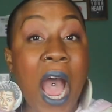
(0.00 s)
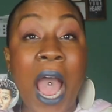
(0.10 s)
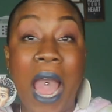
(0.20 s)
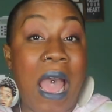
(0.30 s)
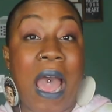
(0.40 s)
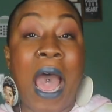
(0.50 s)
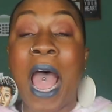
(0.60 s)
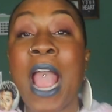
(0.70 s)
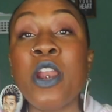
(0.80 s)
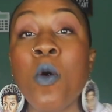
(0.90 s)

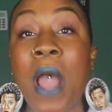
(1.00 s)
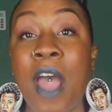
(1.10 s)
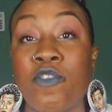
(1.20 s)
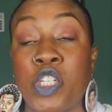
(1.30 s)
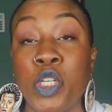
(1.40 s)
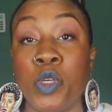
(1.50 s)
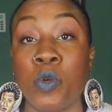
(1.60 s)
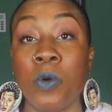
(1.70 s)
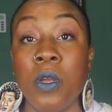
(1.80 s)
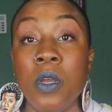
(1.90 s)
I don't have
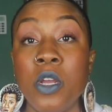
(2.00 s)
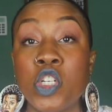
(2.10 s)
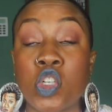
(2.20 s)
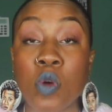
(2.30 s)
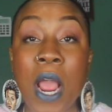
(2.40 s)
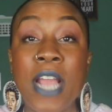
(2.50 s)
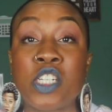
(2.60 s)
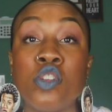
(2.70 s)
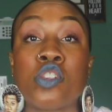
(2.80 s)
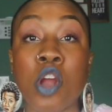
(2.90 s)
to try
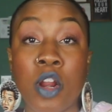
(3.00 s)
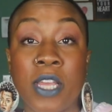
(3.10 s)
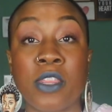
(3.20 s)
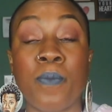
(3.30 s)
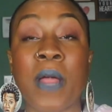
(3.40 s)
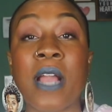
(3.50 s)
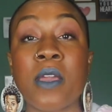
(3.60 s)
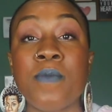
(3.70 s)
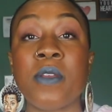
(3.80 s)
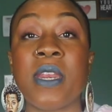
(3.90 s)
to target the black
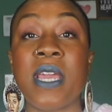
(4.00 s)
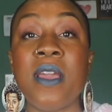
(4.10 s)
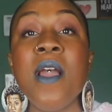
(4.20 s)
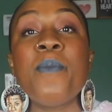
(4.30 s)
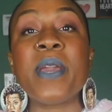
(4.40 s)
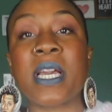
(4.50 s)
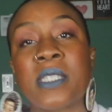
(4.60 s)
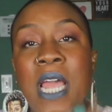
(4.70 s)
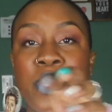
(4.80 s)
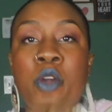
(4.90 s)
community
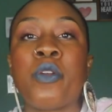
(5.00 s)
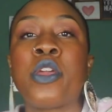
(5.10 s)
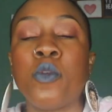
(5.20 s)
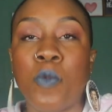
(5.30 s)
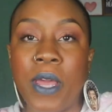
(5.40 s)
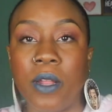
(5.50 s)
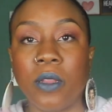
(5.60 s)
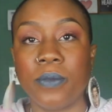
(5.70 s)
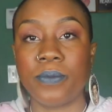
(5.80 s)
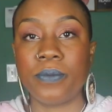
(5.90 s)
because I know you will.